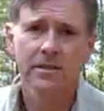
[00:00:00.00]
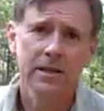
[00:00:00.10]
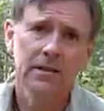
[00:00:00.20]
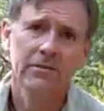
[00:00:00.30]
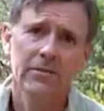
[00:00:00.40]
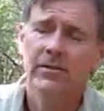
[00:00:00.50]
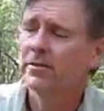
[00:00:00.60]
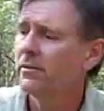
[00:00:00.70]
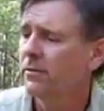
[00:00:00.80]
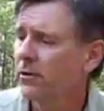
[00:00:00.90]
is enough
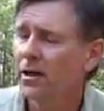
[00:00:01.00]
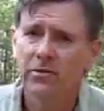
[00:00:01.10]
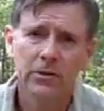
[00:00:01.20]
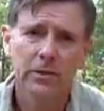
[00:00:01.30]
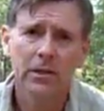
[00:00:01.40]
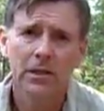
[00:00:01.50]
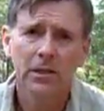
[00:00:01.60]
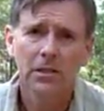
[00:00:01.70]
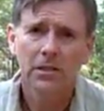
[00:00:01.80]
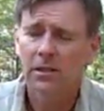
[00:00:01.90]
dry fuel
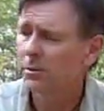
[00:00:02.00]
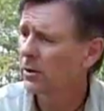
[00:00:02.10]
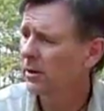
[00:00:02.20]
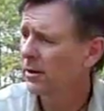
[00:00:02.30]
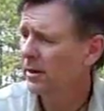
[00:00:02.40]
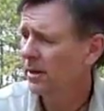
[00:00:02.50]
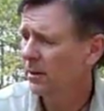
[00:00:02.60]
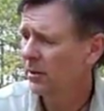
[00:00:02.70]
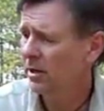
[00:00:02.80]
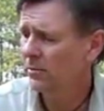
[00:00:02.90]
to burn
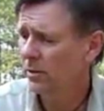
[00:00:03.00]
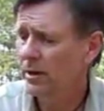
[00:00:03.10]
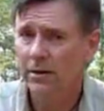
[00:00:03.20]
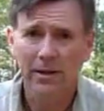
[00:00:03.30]
a pot of water.